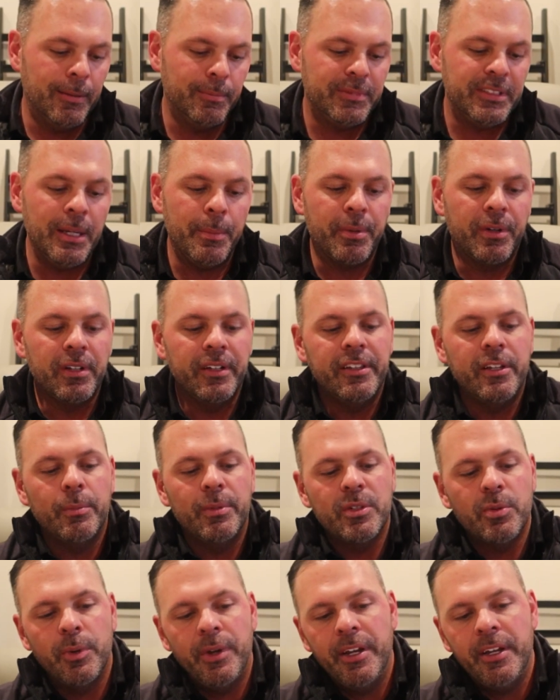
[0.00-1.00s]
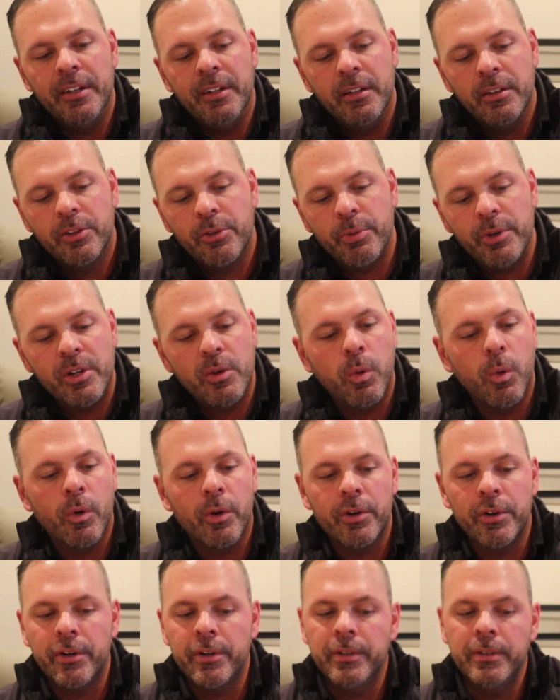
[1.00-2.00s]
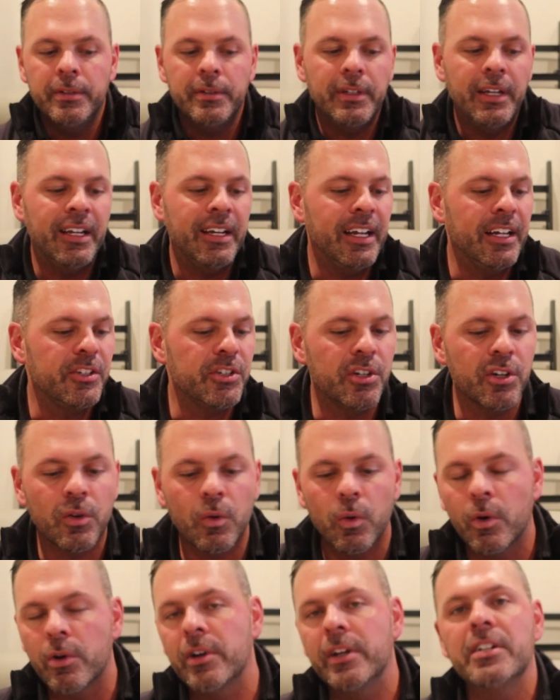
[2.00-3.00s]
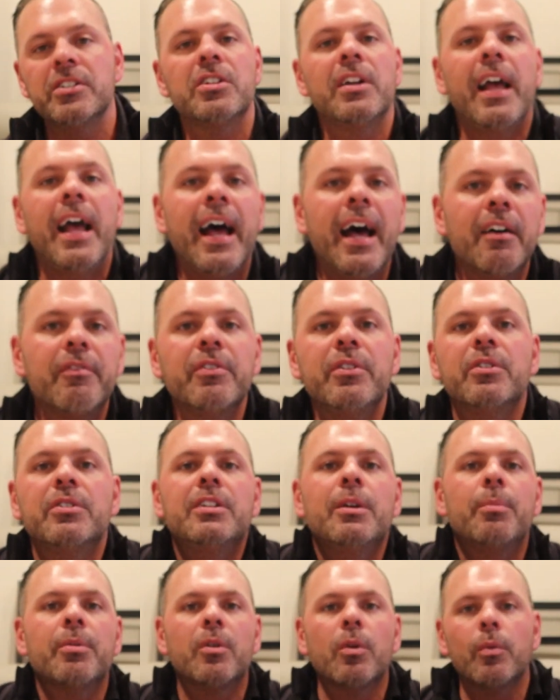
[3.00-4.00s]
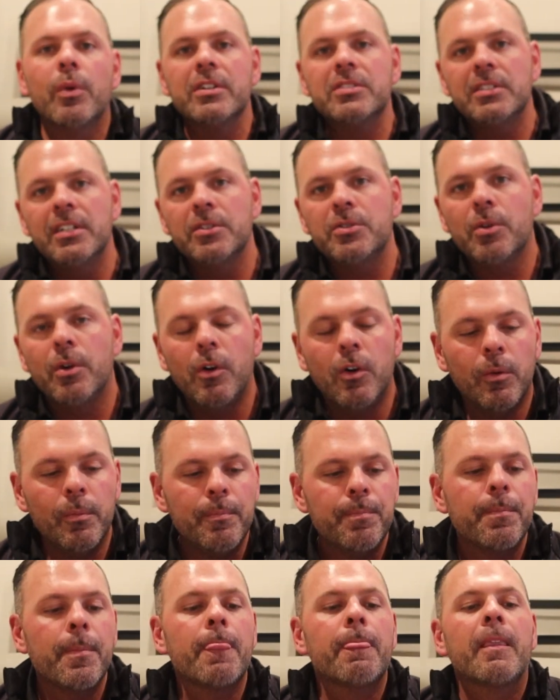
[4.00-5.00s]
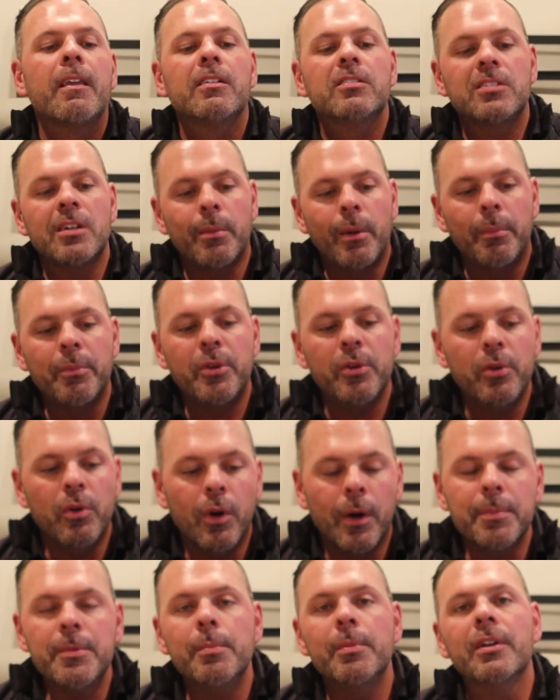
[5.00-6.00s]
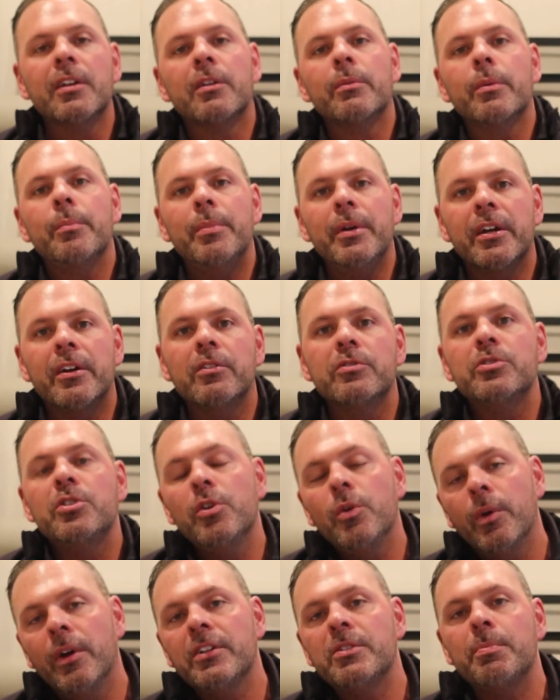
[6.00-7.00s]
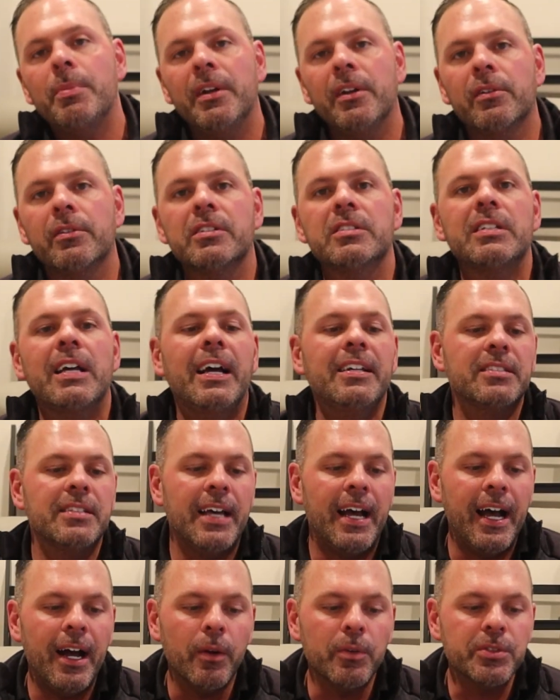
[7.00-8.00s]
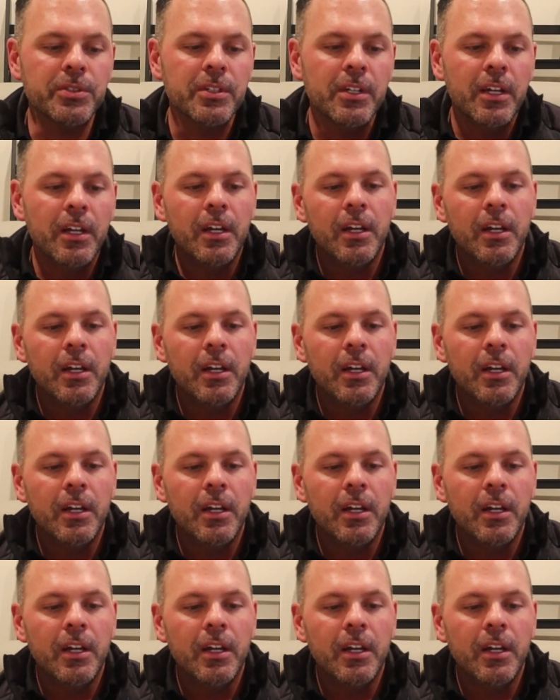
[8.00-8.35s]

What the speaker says: Typically they're between 3/4, an inch and a quarter, an inch and a half in your typical residential home. Some of them do go up to be a little bit bigger, 2 inch, depending on the size of the house.